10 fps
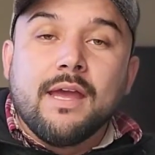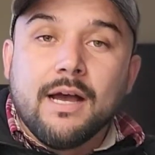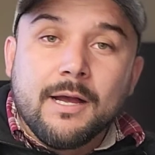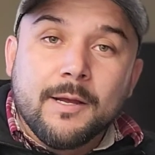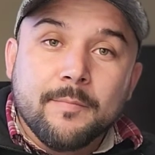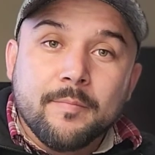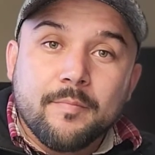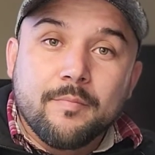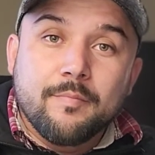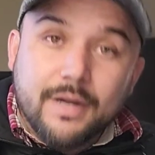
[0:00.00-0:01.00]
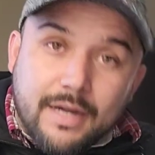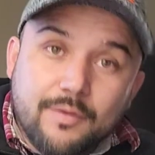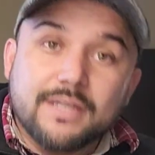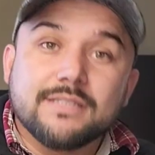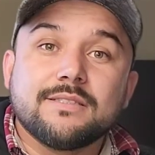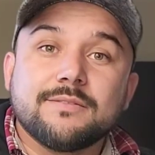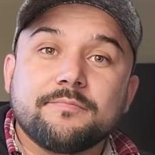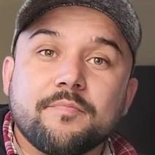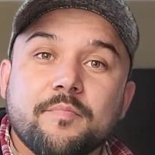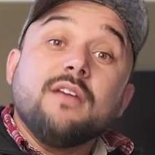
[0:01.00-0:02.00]
But anyways,
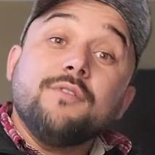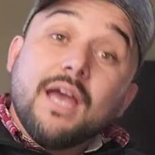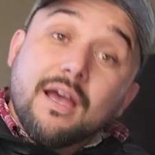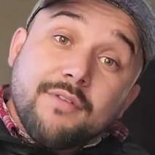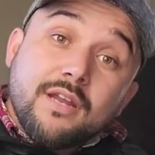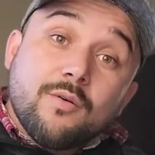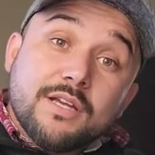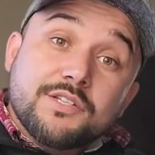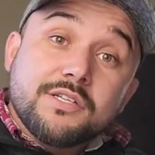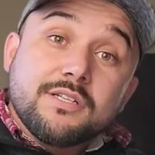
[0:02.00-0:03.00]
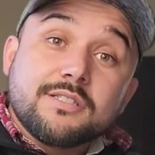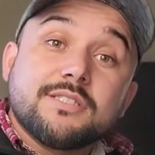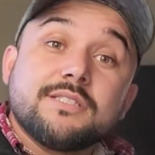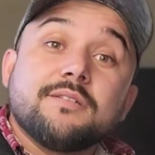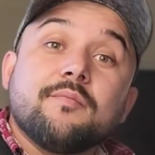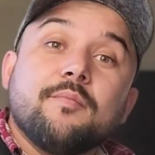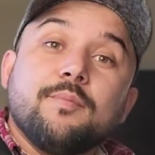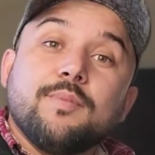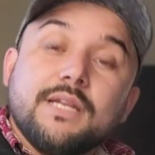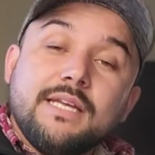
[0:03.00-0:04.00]
if you have any questions,
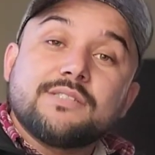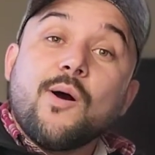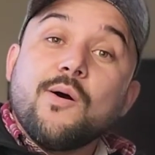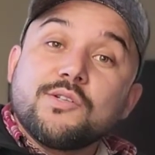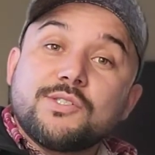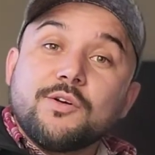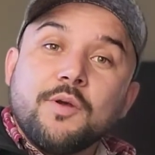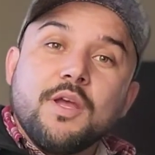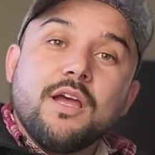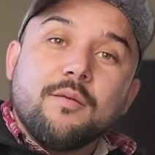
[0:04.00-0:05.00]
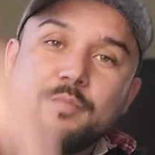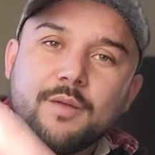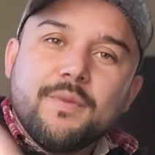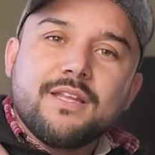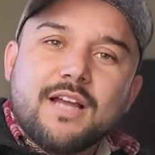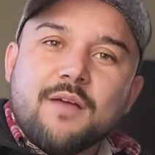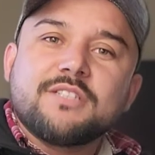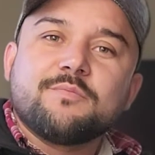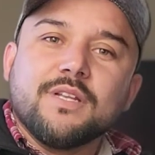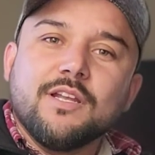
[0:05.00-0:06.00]
please also put them in the
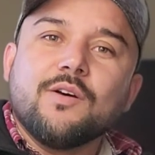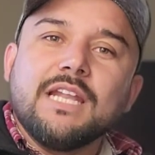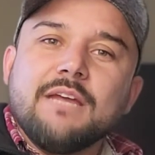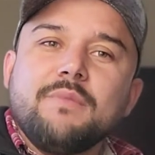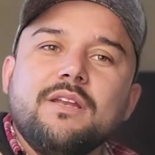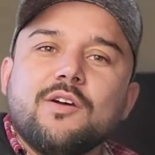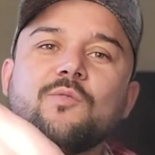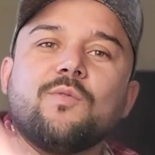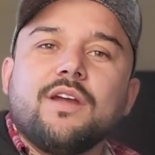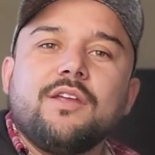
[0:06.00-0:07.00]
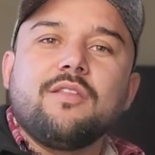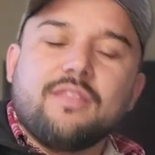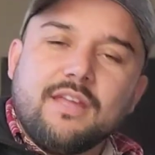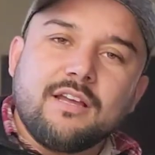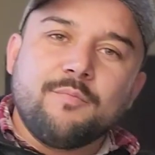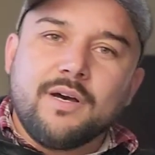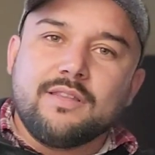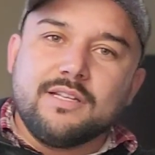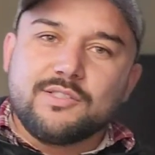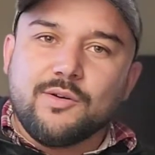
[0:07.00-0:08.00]
comments below. Let me know what you think
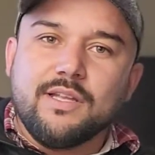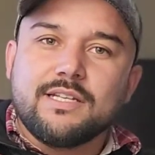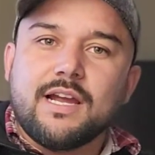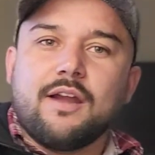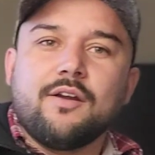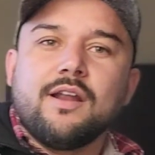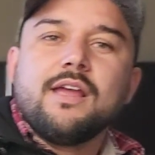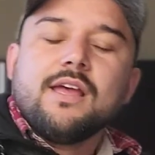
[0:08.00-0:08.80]
about this whole entire